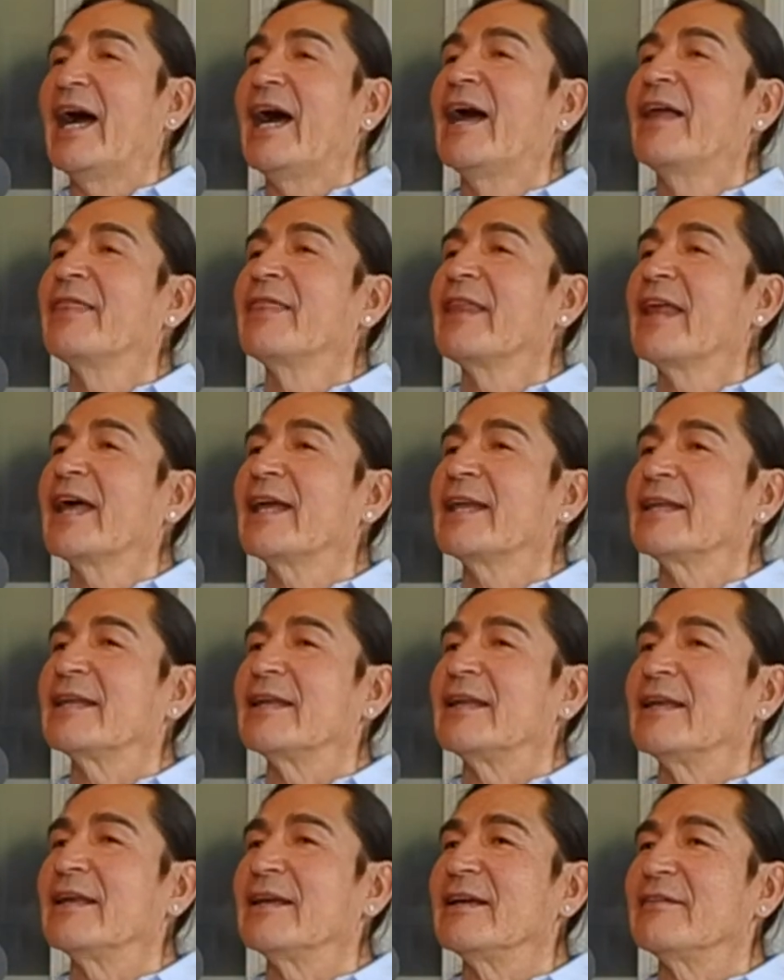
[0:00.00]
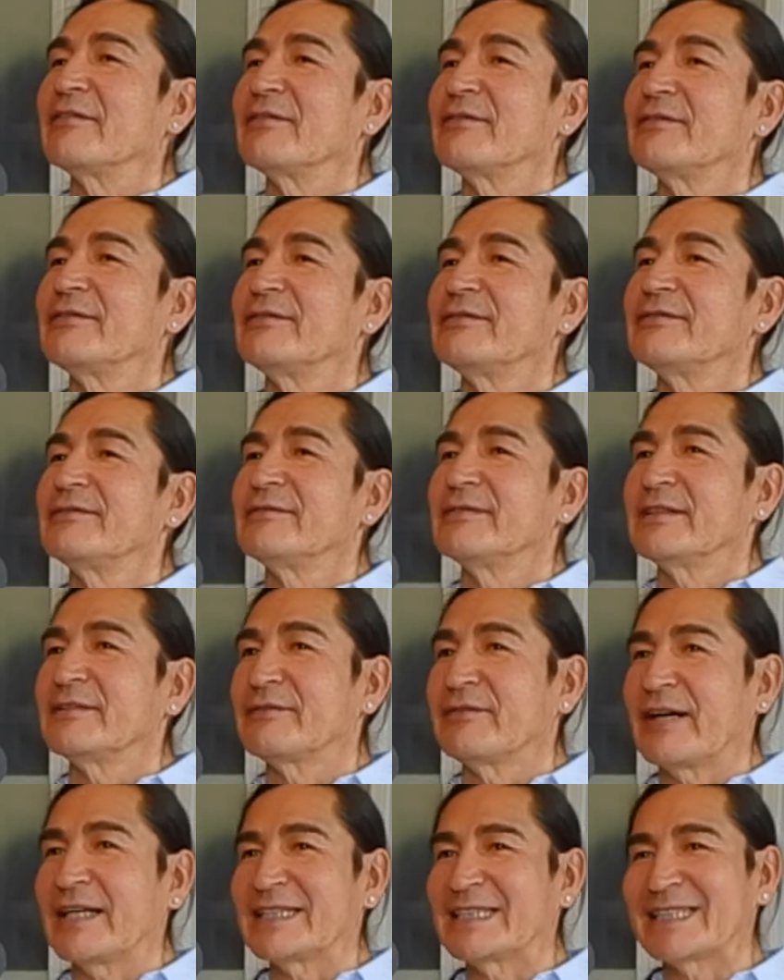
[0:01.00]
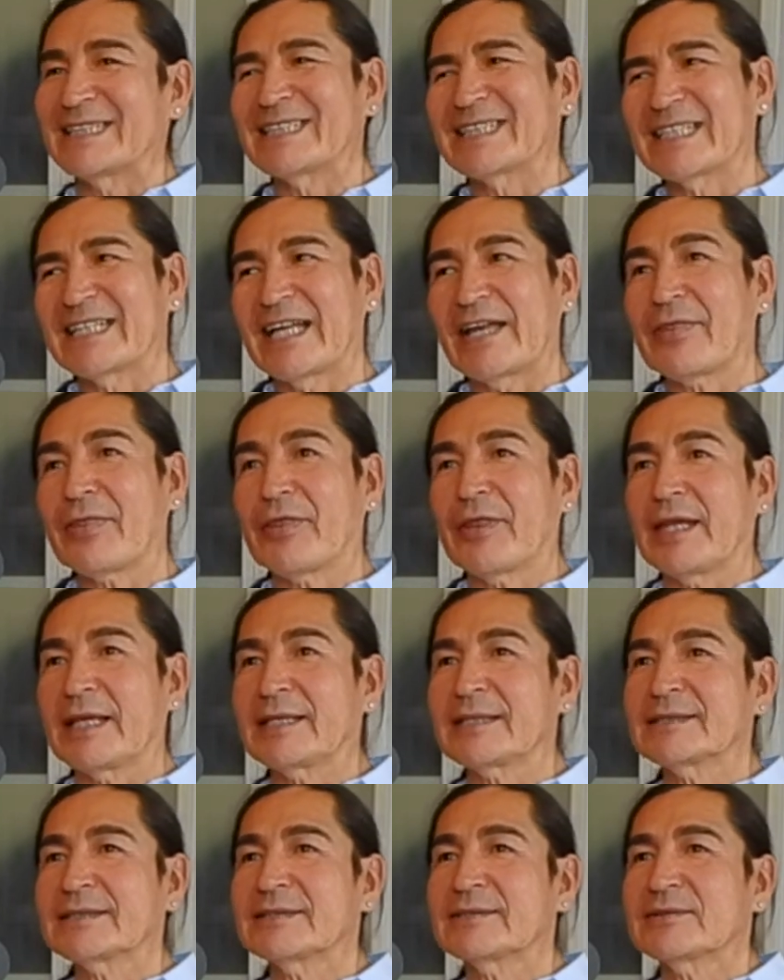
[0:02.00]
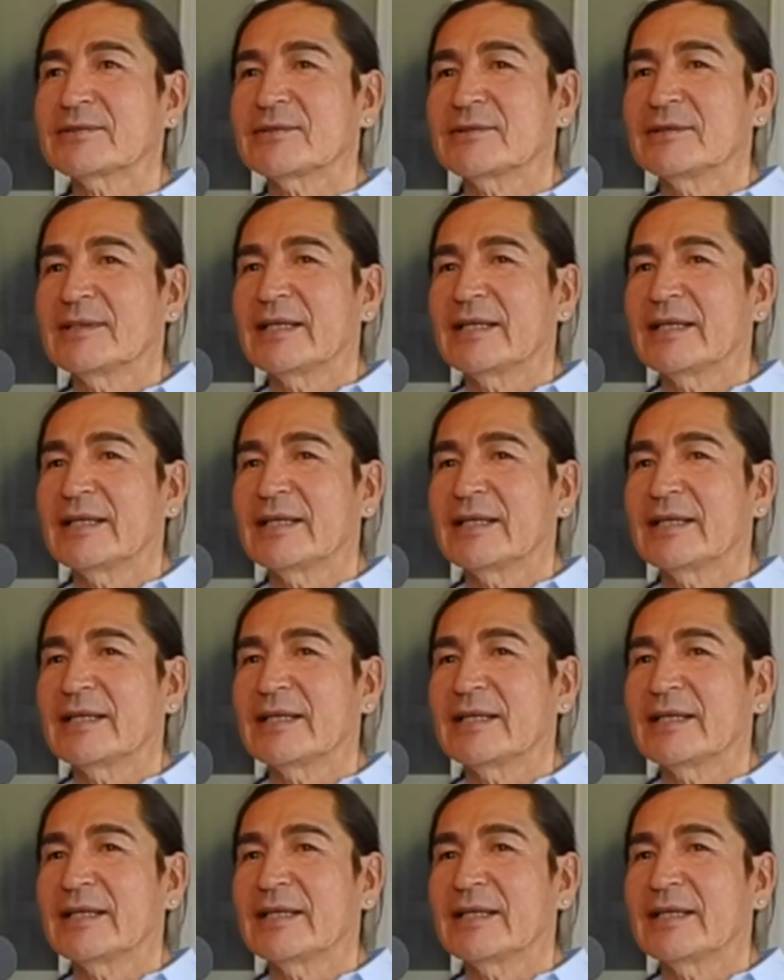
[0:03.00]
and then if I didn't get things,